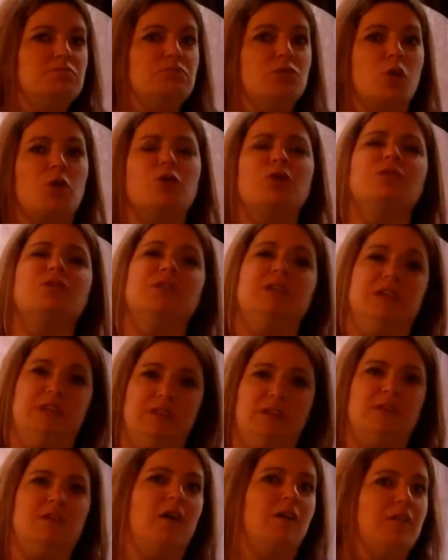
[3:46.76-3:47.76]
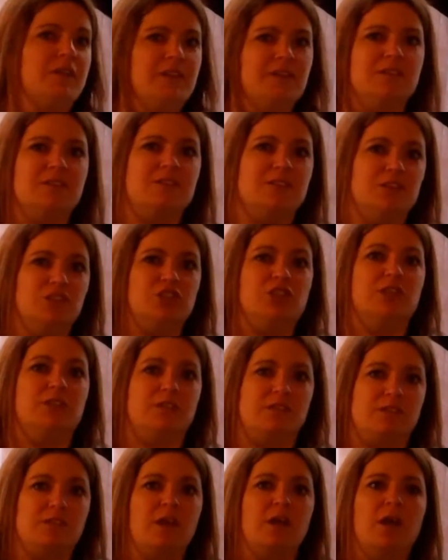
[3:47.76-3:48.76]
early culling
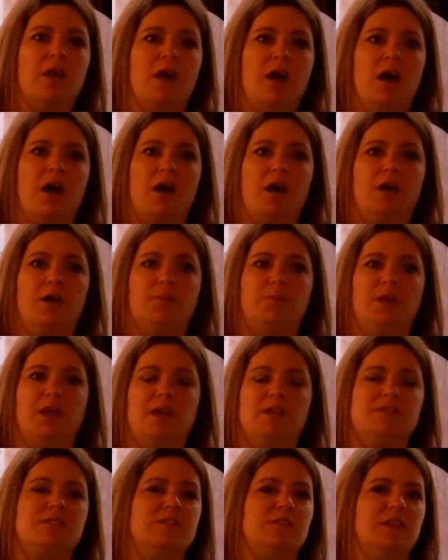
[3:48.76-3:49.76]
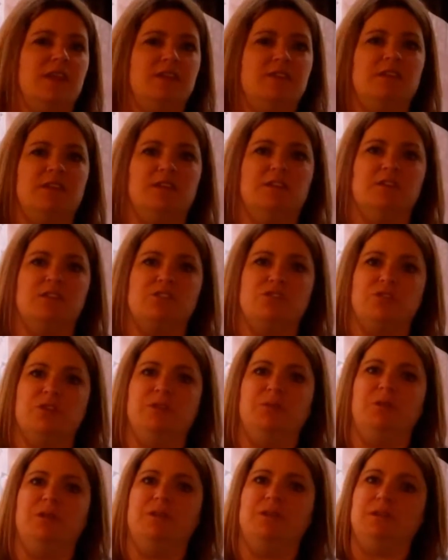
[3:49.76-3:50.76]
decisions. As today's
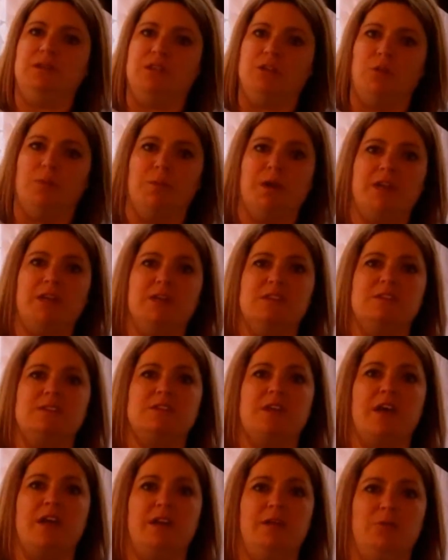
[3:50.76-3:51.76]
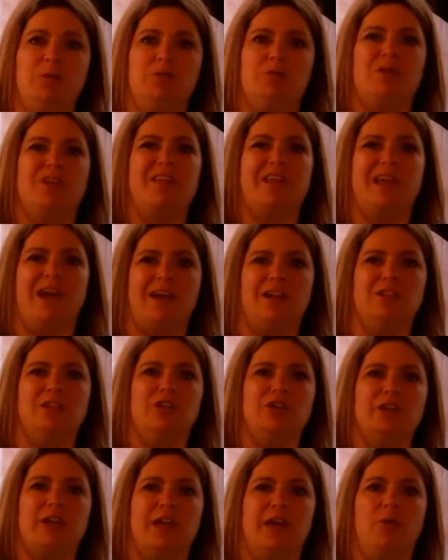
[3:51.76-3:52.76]
industry, money is tight. We really got to
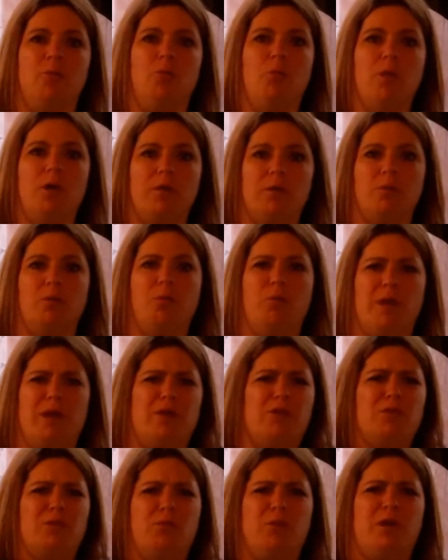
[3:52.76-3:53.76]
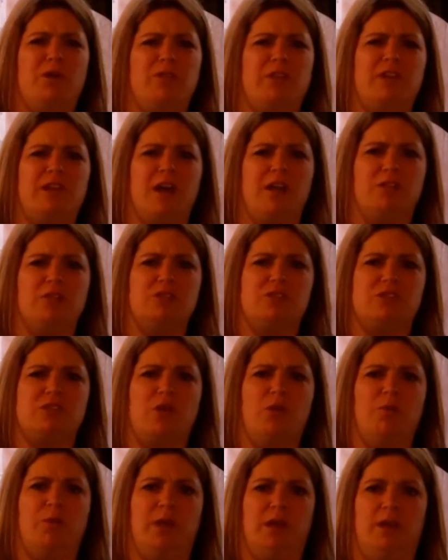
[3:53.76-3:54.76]
look at where the dollar's
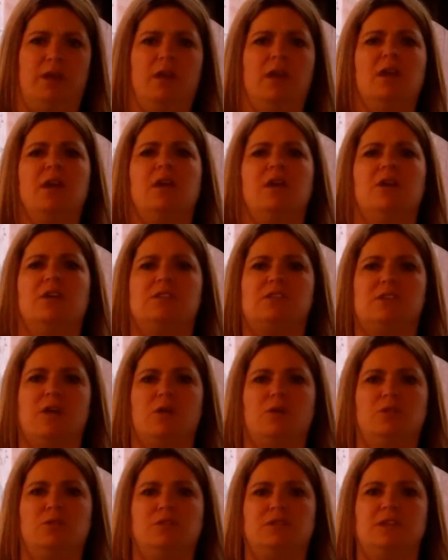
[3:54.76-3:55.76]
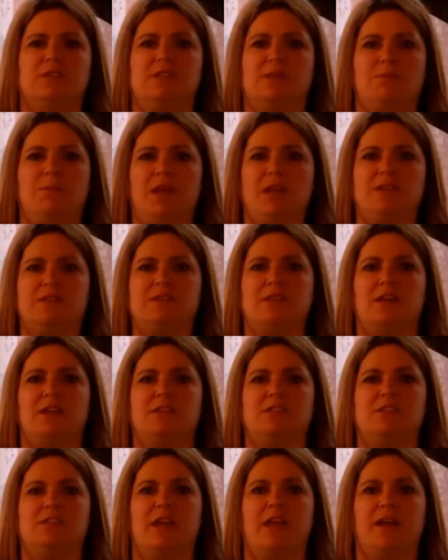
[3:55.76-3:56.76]
going. So does it make
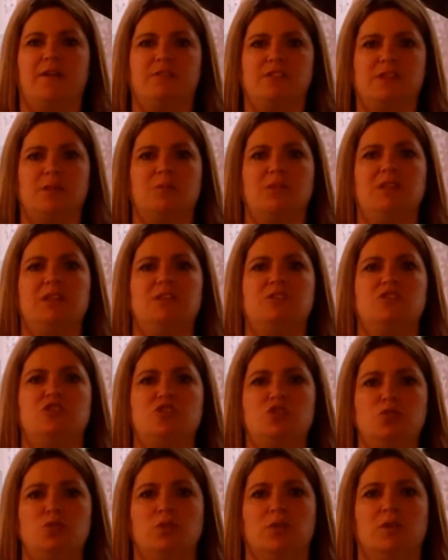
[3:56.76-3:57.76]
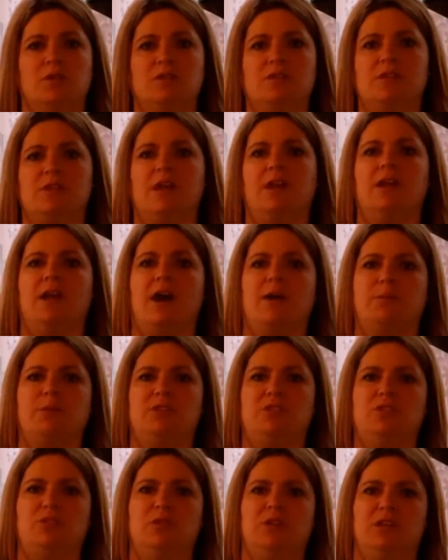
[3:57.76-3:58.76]
sense to have some of these tools and
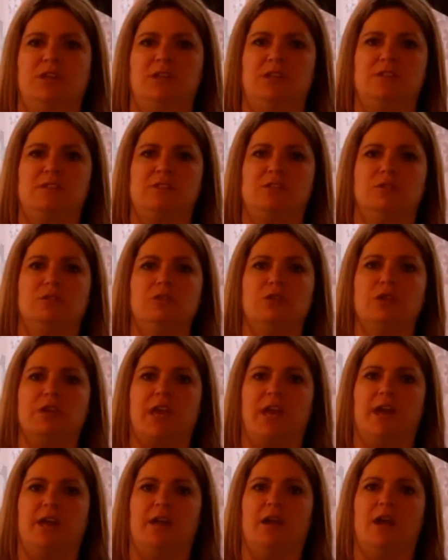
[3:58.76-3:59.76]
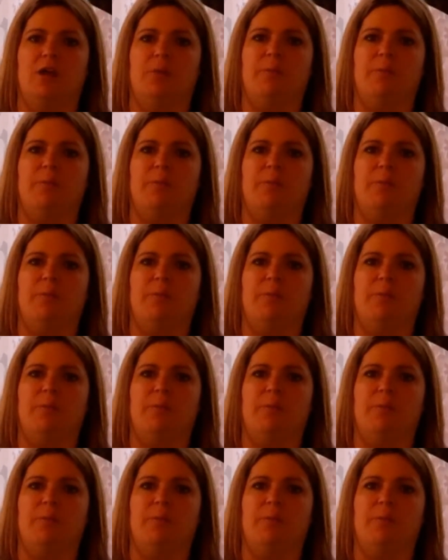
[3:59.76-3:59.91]
opportunities to look at our